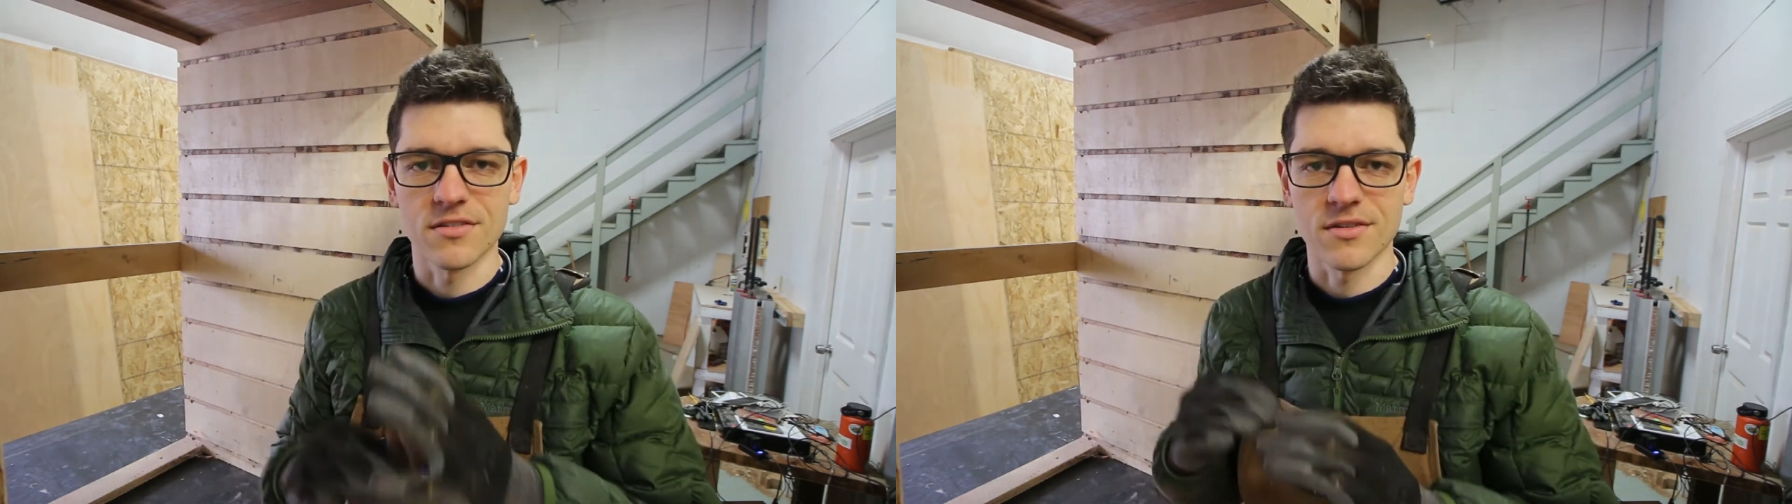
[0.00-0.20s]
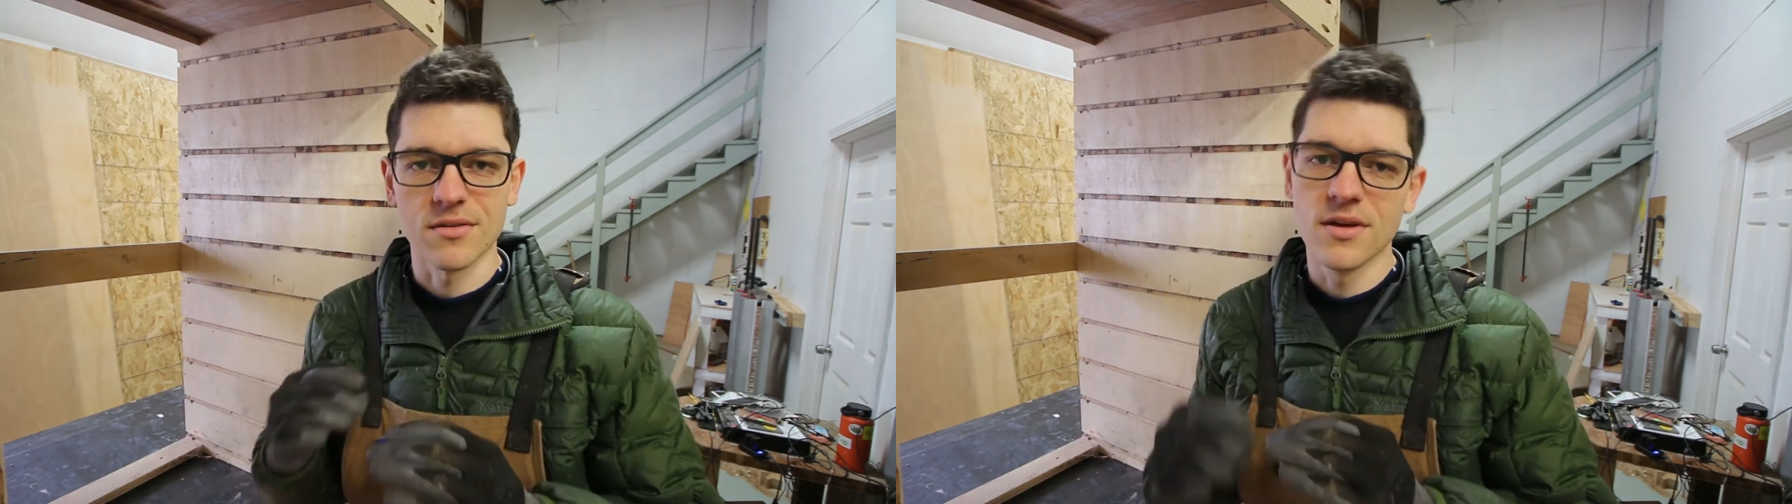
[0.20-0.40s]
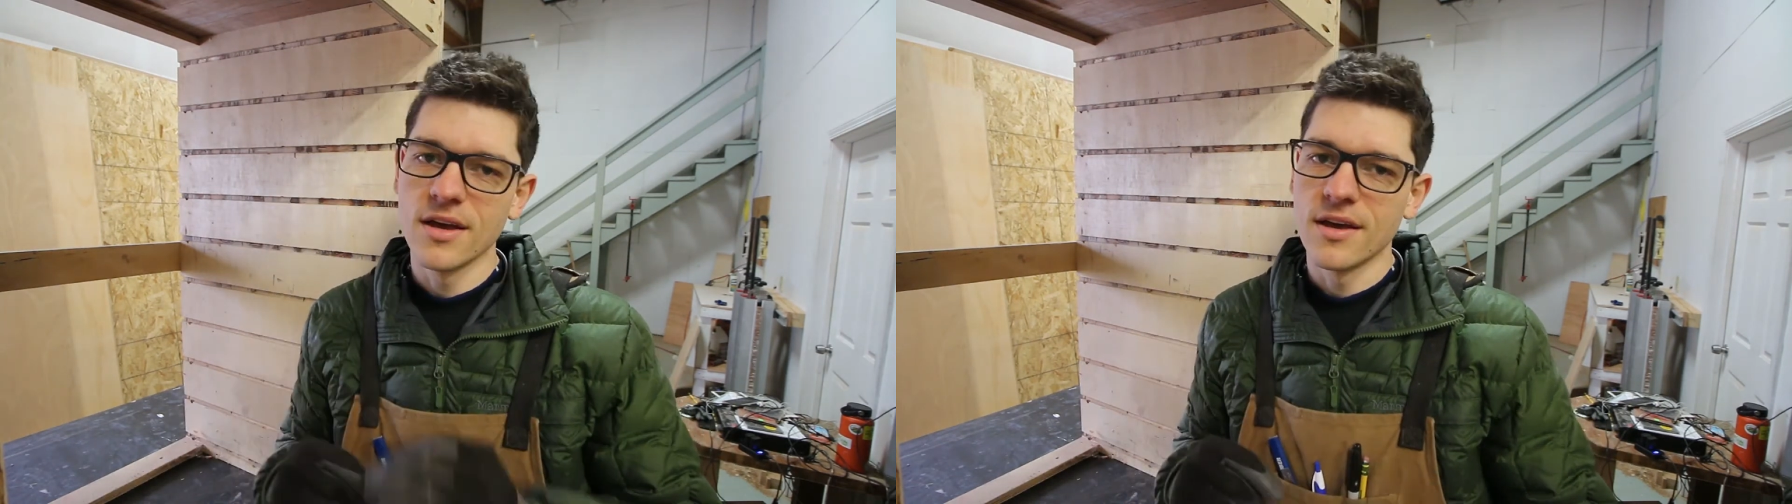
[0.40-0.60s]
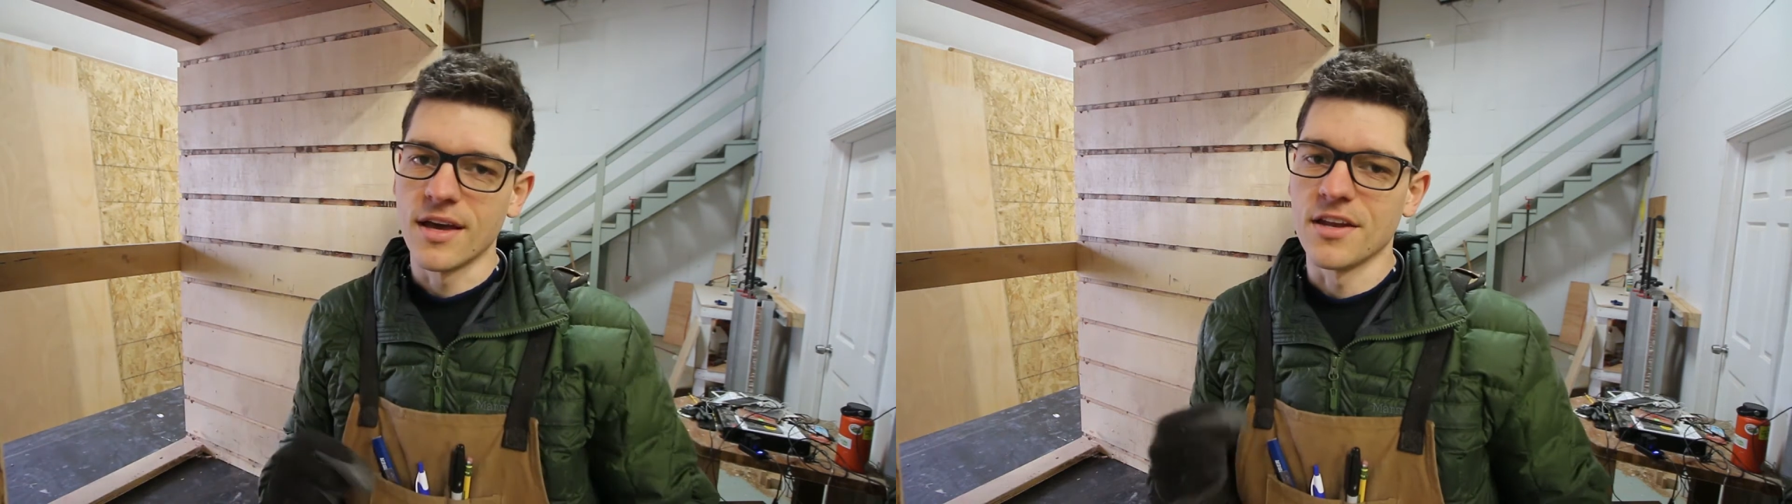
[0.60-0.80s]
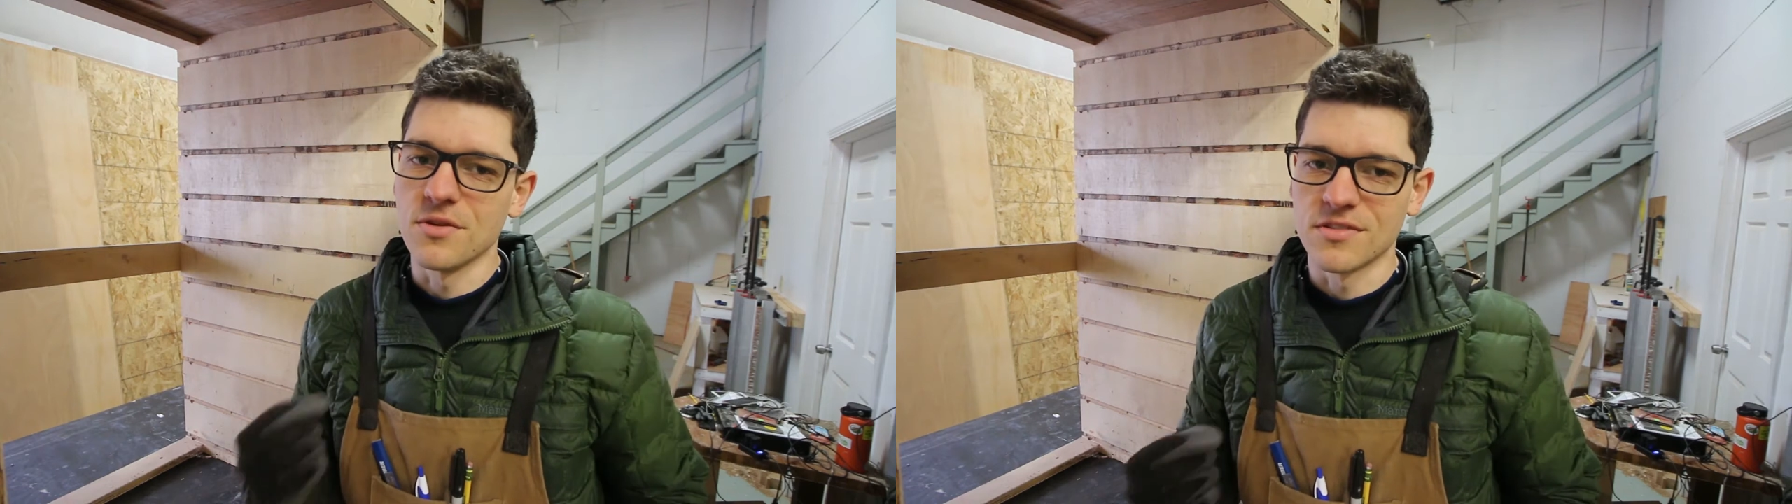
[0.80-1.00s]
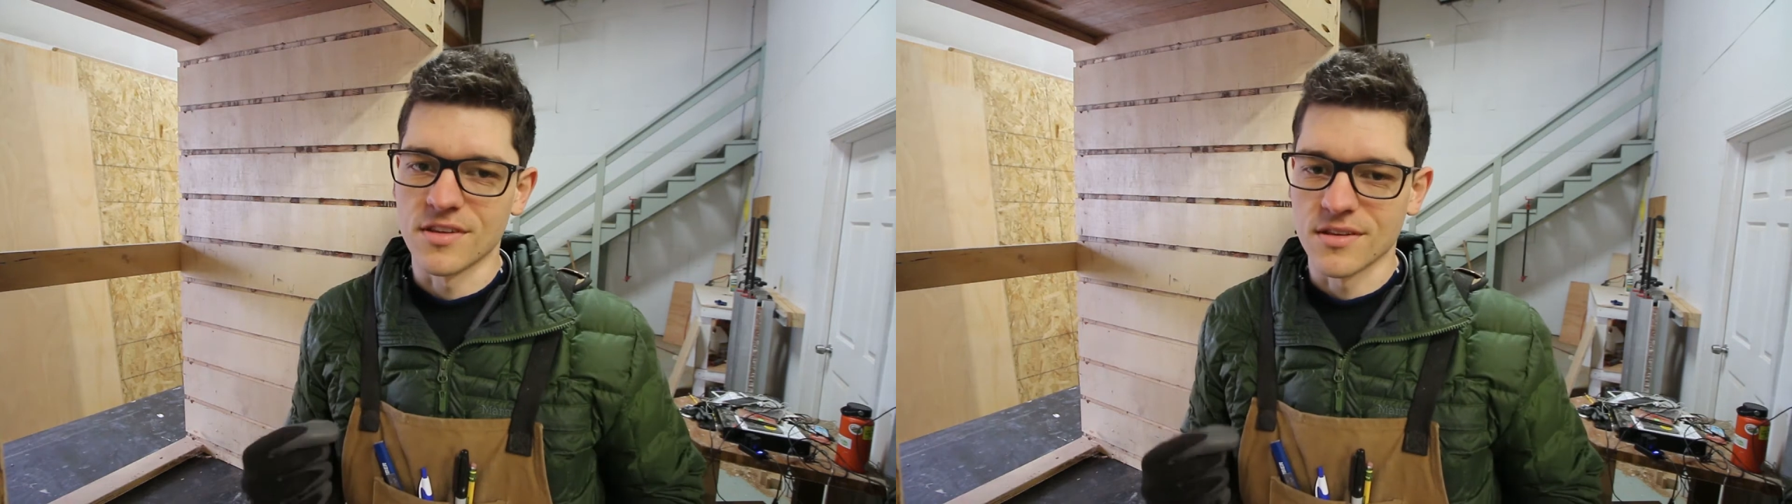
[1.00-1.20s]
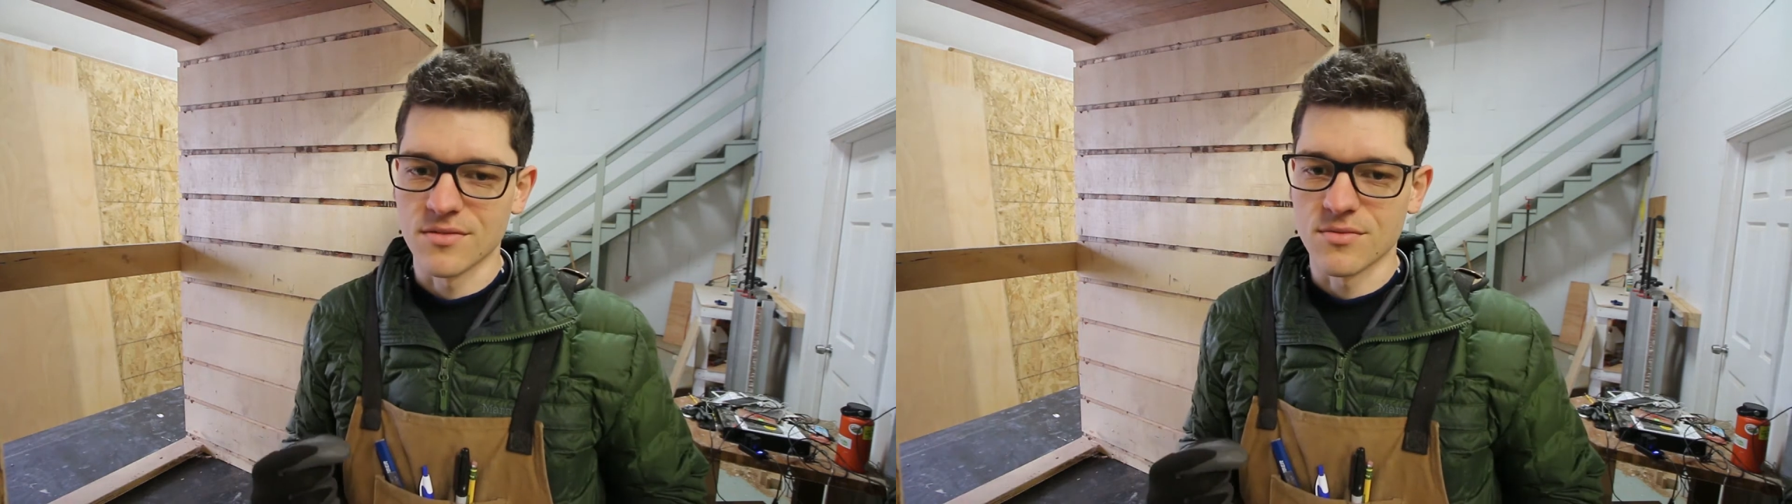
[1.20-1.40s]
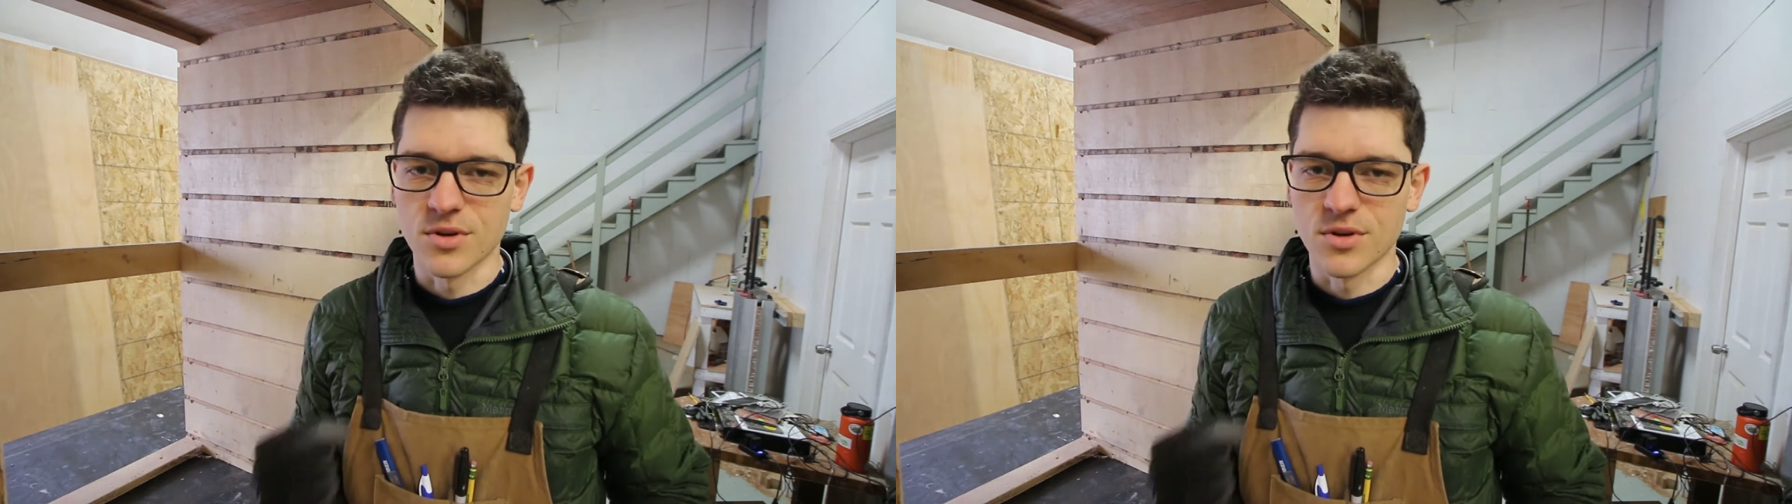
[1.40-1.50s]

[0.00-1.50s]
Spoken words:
So, and using